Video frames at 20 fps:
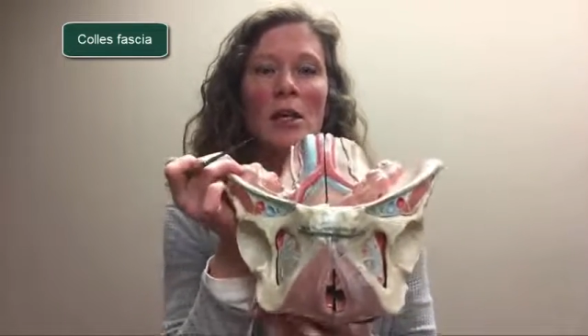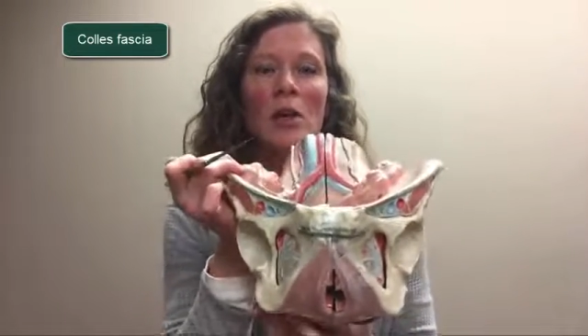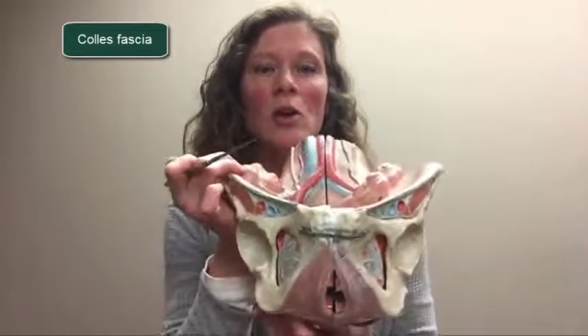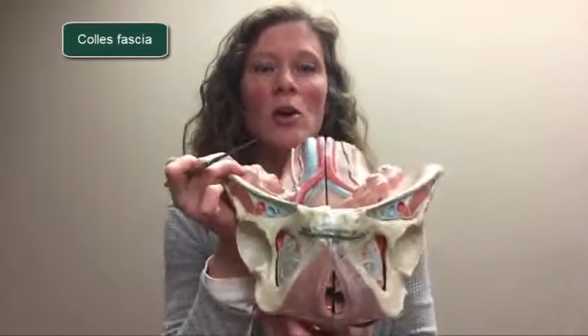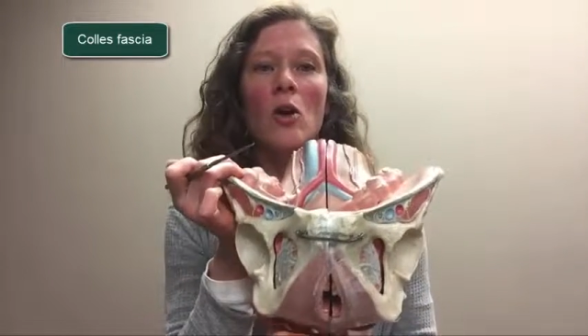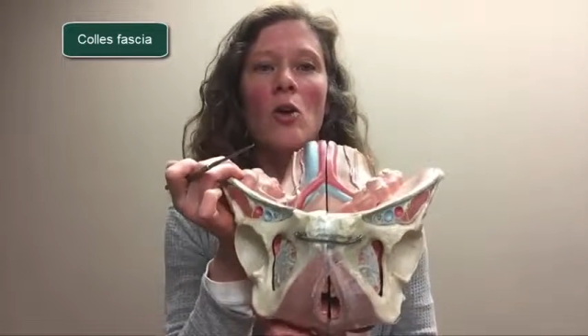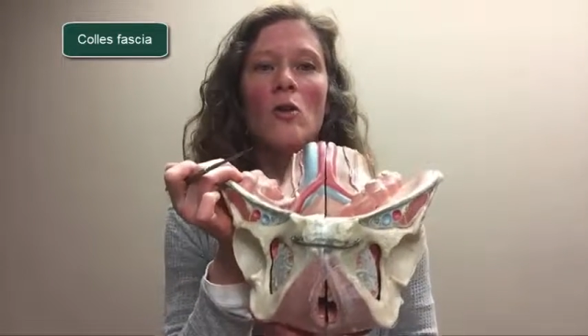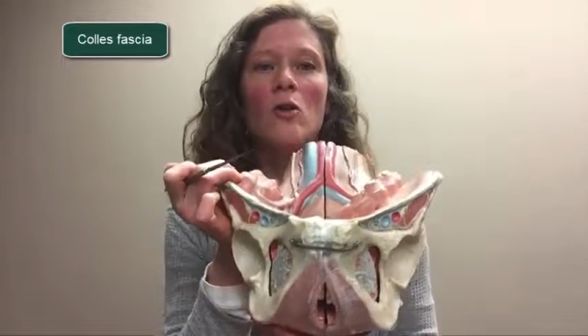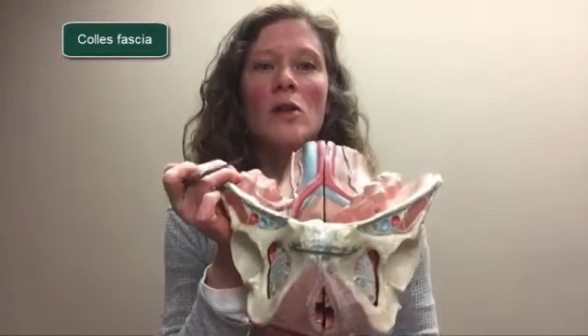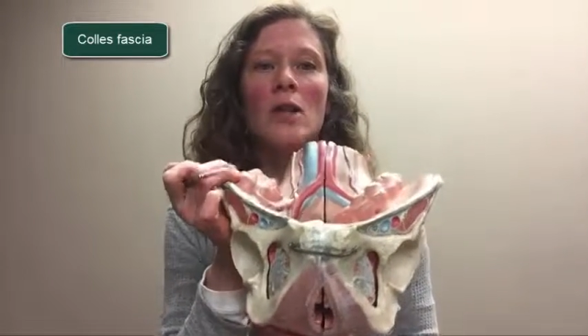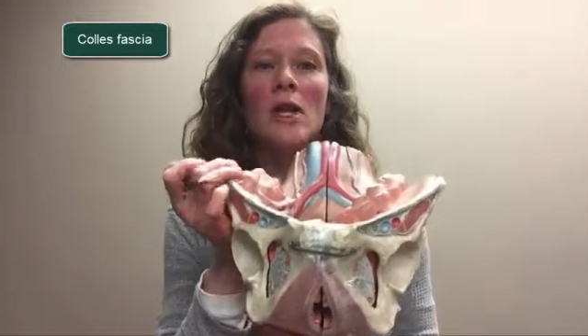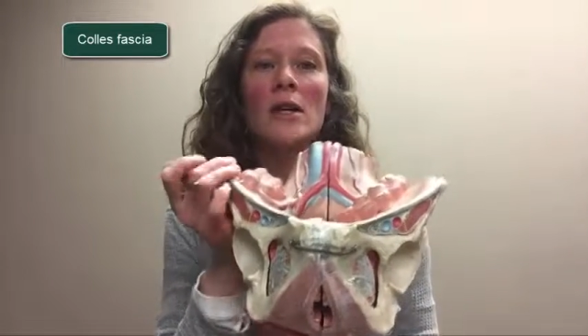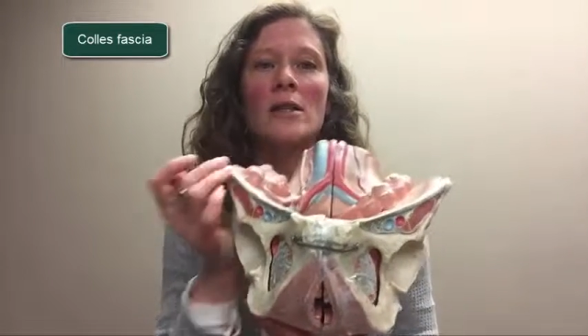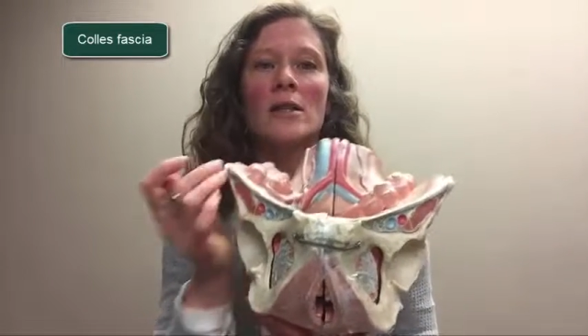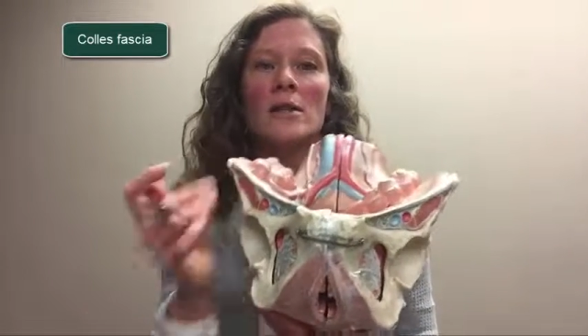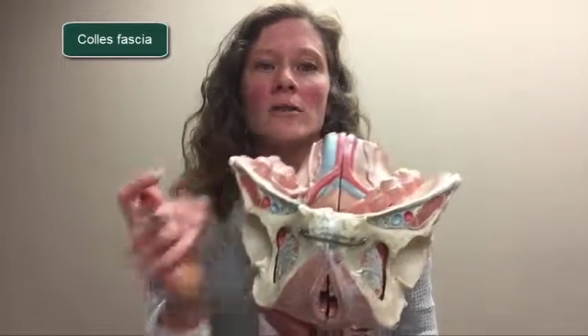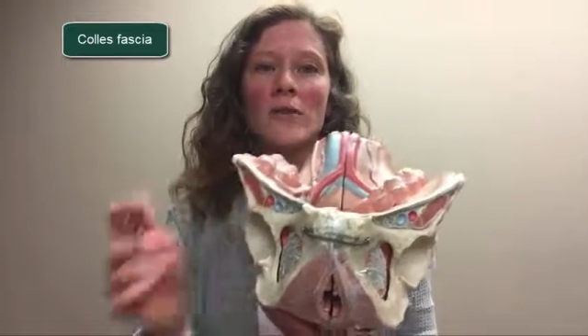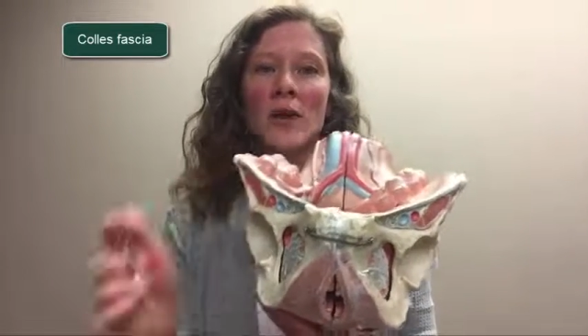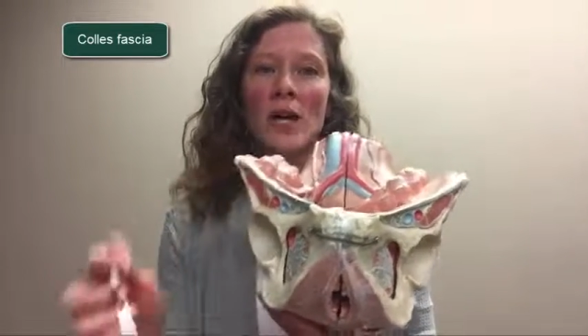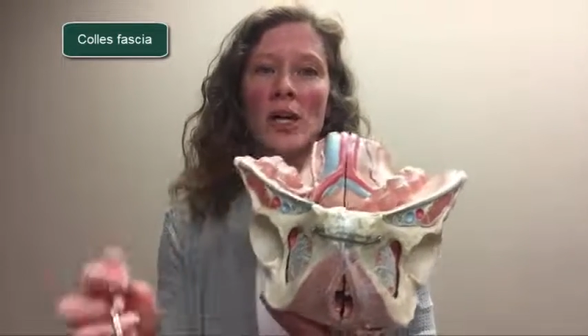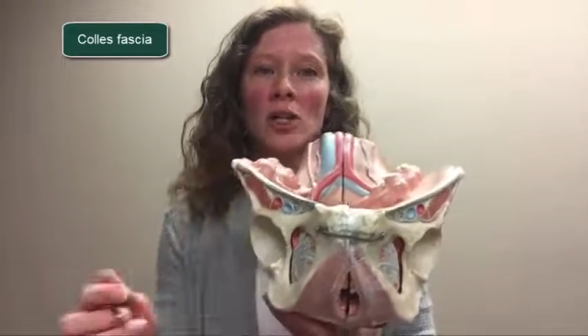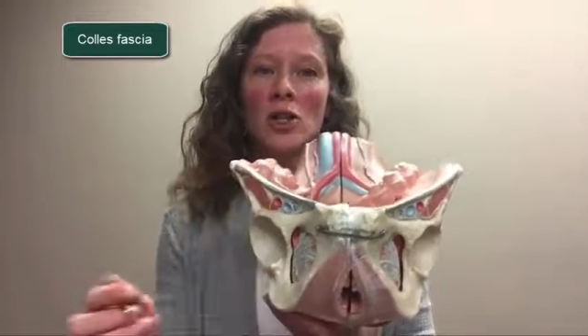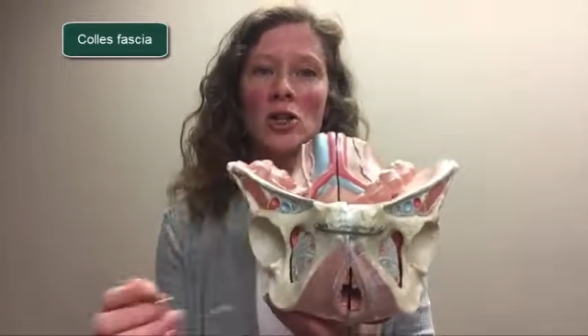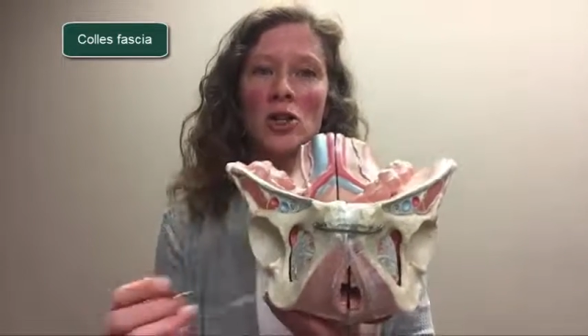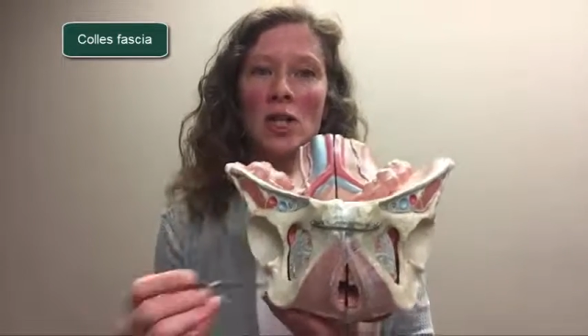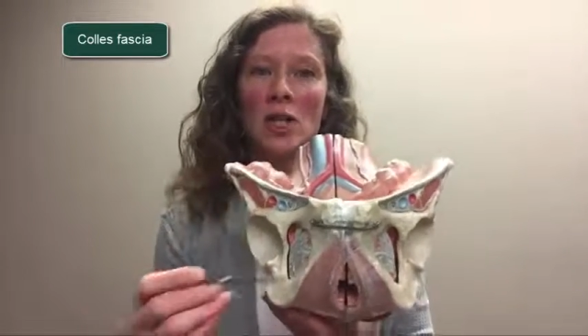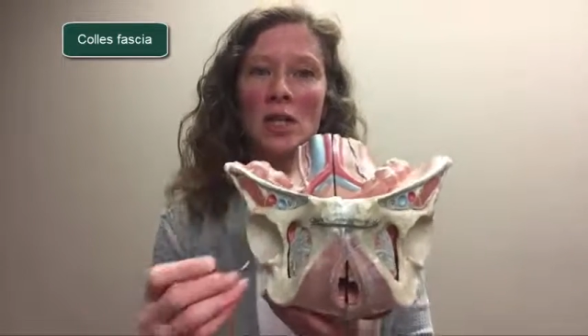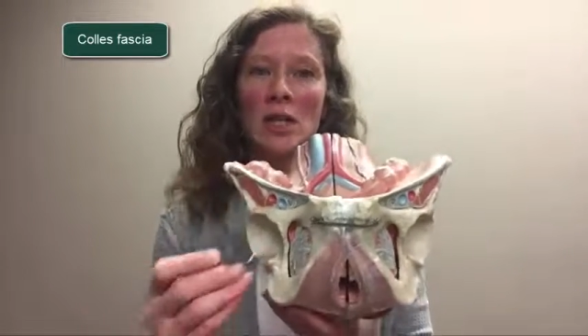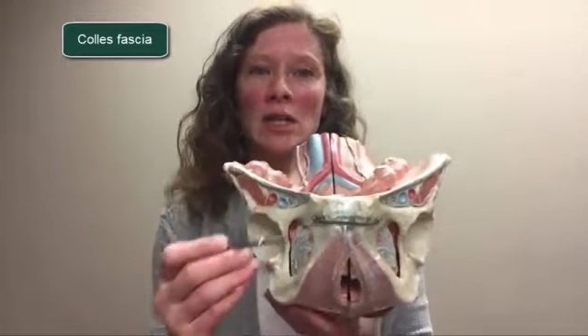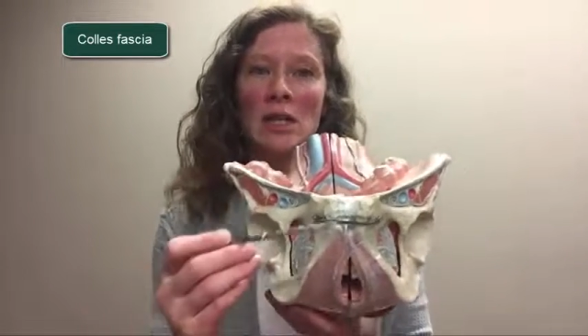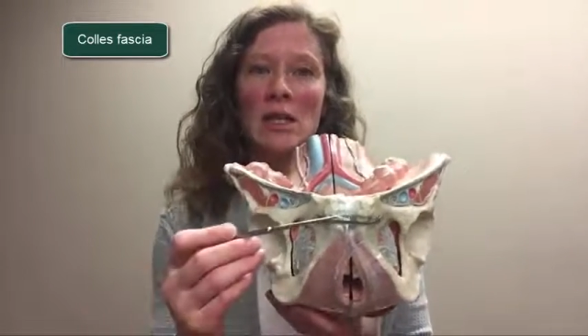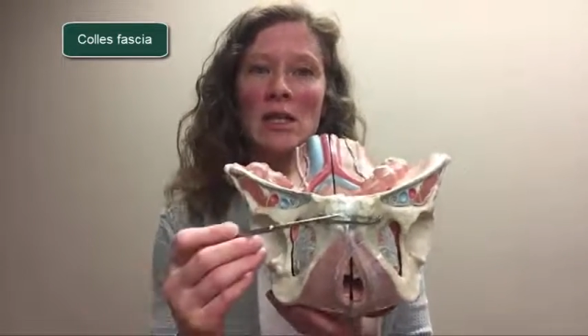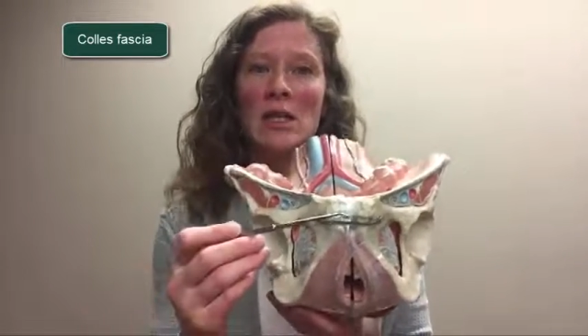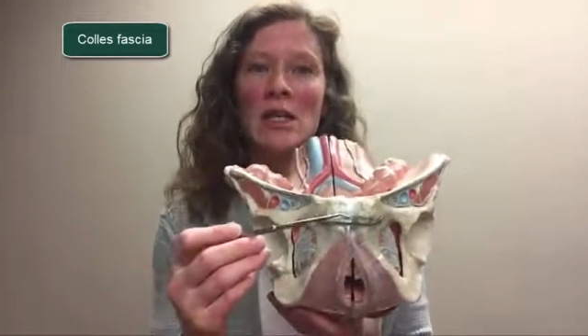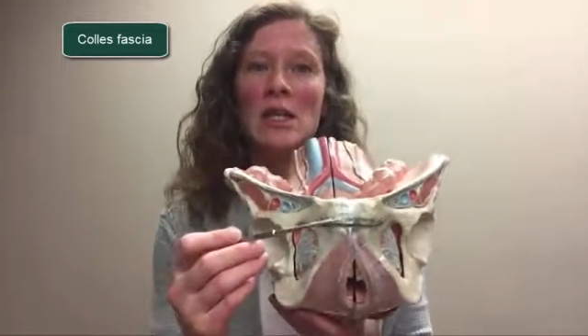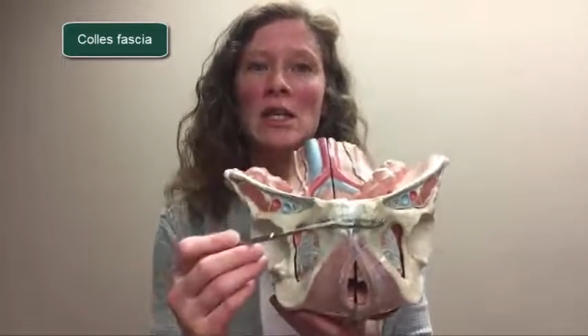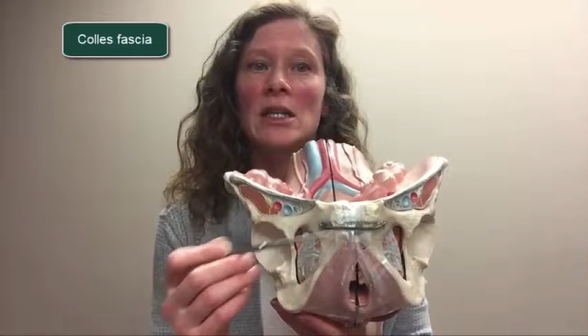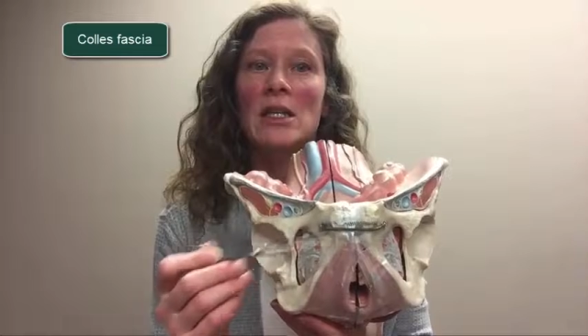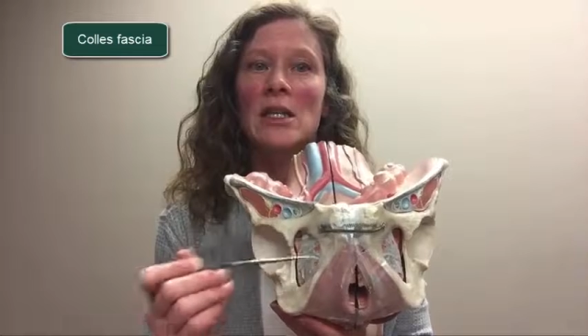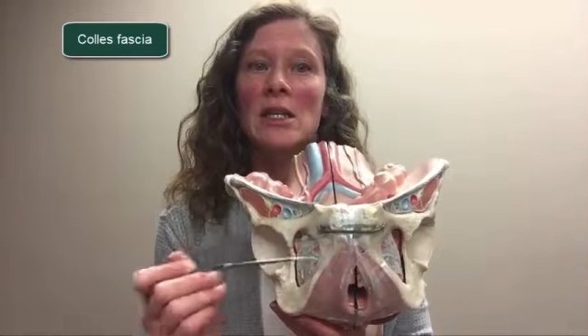Colace fascia is
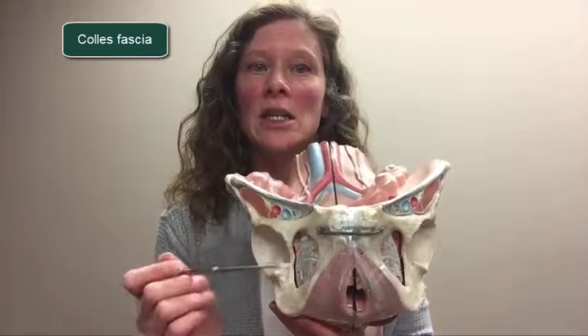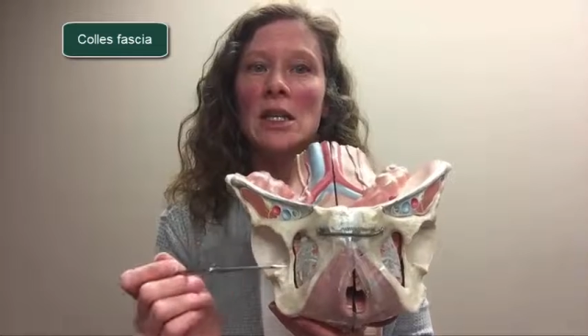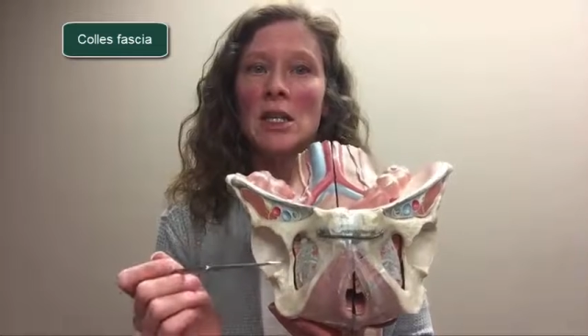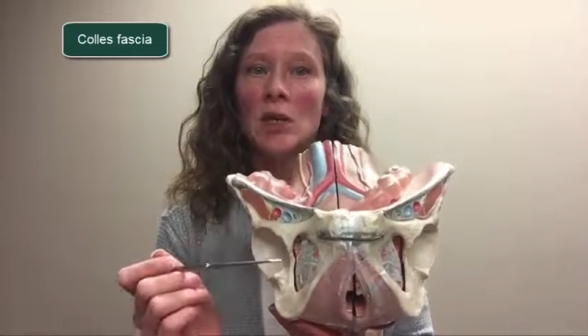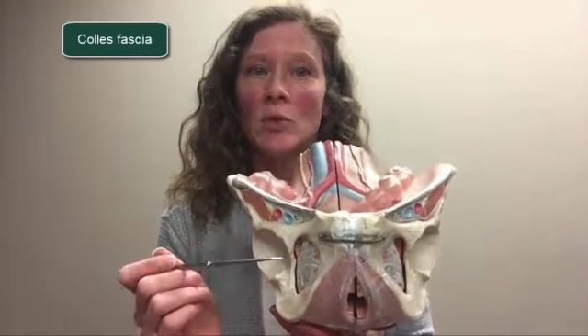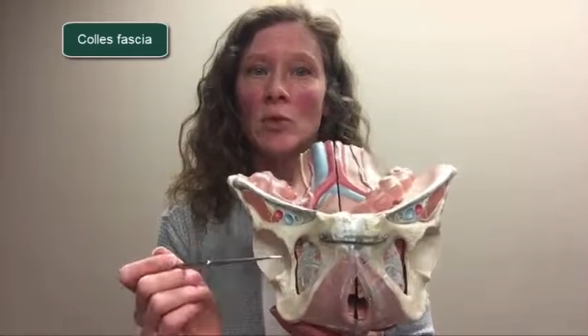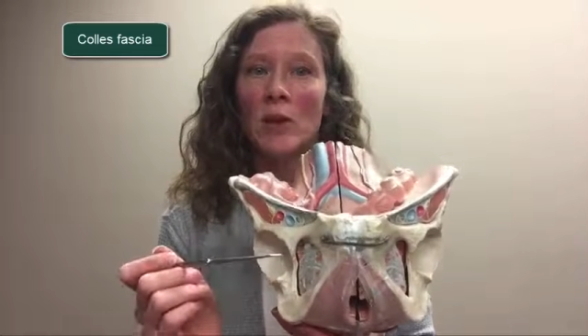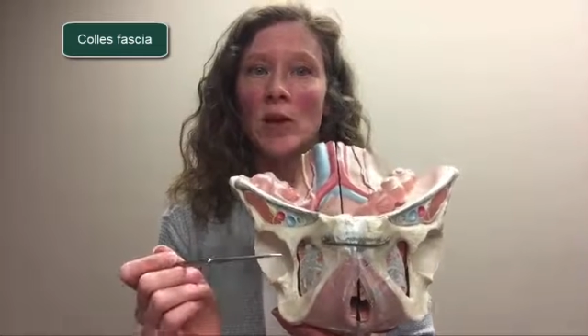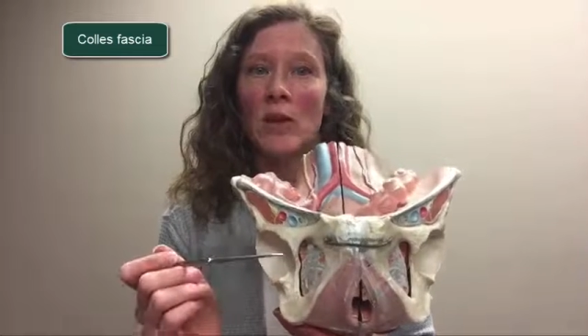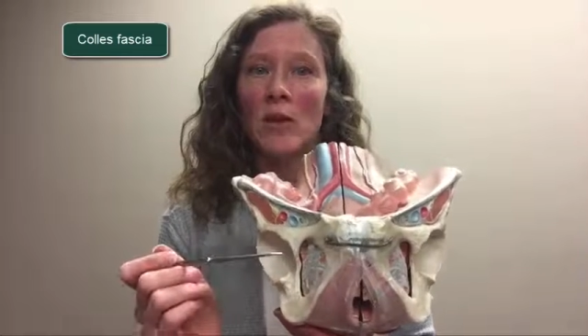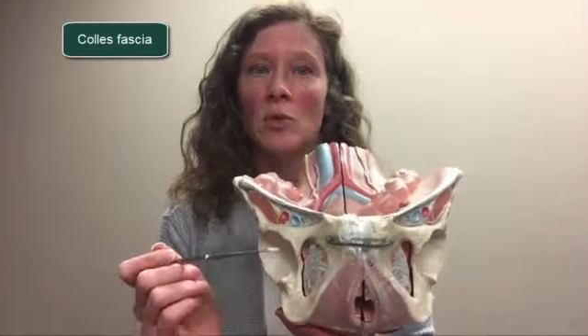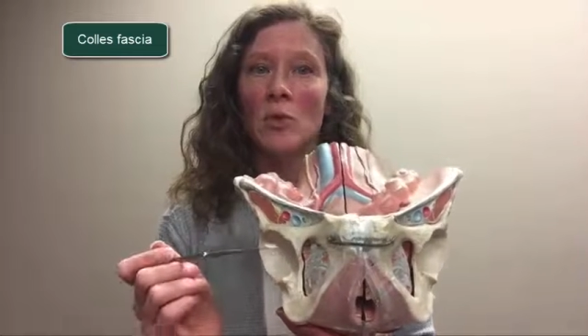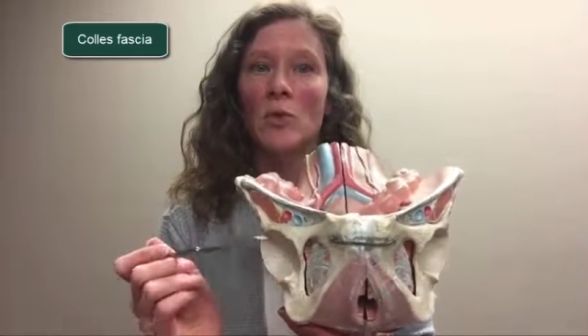continuous